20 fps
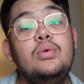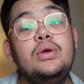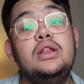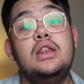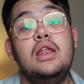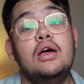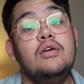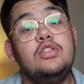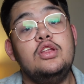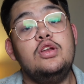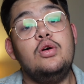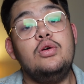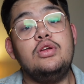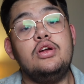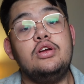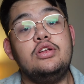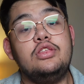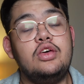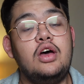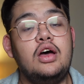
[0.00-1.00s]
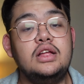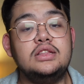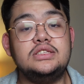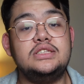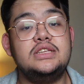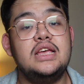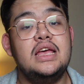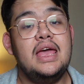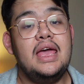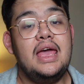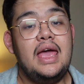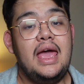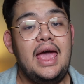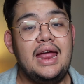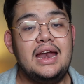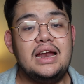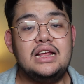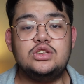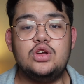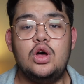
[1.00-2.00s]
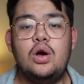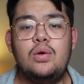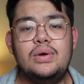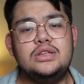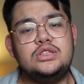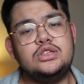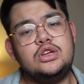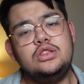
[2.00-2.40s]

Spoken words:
We'd love to know your thoughts. And as always,